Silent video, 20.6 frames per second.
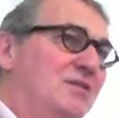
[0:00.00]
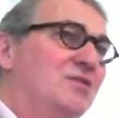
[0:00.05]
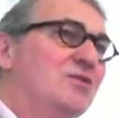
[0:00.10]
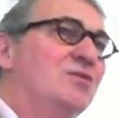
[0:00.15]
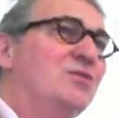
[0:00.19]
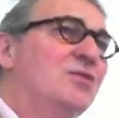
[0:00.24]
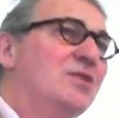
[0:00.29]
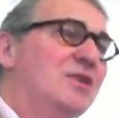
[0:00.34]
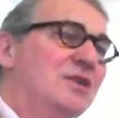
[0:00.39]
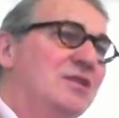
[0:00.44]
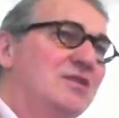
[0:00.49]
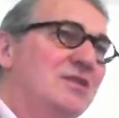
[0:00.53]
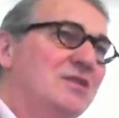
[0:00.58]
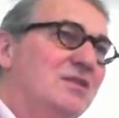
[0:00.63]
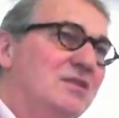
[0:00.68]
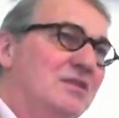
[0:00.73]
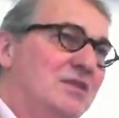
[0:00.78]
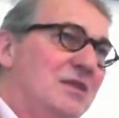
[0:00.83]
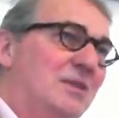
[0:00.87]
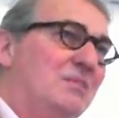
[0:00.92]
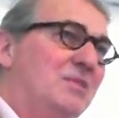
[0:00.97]
talking to
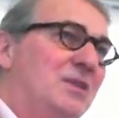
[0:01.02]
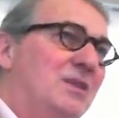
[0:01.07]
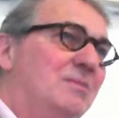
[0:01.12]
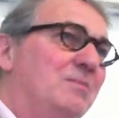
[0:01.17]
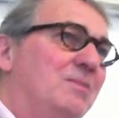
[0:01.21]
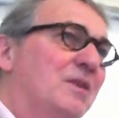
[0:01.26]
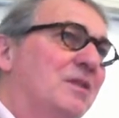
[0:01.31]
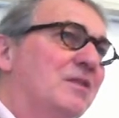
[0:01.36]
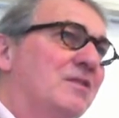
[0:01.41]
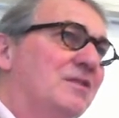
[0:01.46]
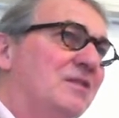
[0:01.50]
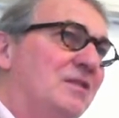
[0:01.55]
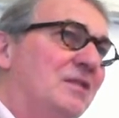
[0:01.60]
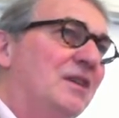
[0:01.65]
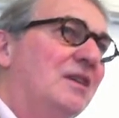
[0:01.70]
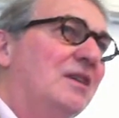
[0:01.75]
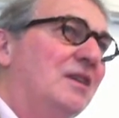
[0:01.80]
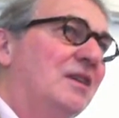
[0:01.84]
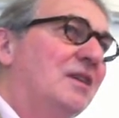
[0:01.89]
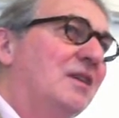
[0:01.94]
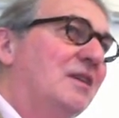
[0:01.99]
somebody because
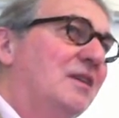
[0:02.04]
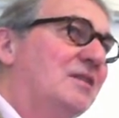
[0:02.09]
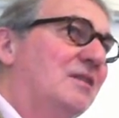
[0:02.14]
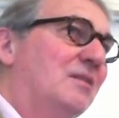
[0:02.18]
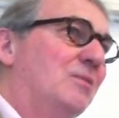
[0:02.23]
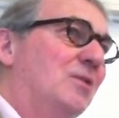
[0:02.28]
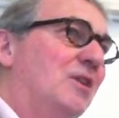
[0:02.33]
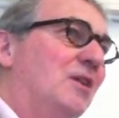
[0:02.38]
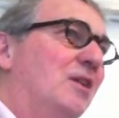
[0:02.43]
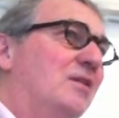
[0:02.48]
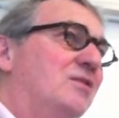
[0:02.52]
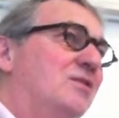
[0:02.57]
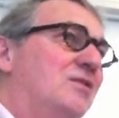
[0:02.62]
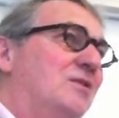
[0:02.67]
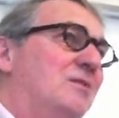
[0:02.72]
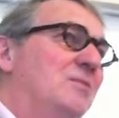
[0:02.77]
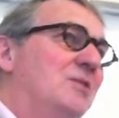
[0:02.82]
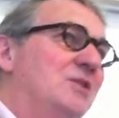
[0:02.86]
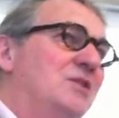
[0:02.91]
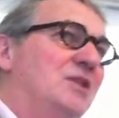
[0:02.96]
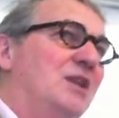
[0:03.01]
someone close to
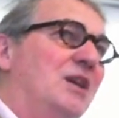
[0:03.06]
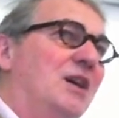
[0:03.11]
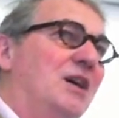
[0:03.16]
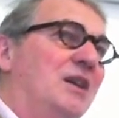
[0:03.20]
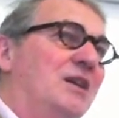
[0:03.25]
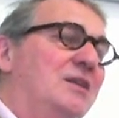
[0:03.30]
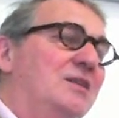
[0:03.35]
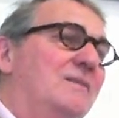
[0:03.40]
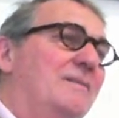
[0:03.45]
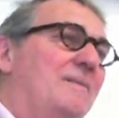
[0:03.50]
them has died.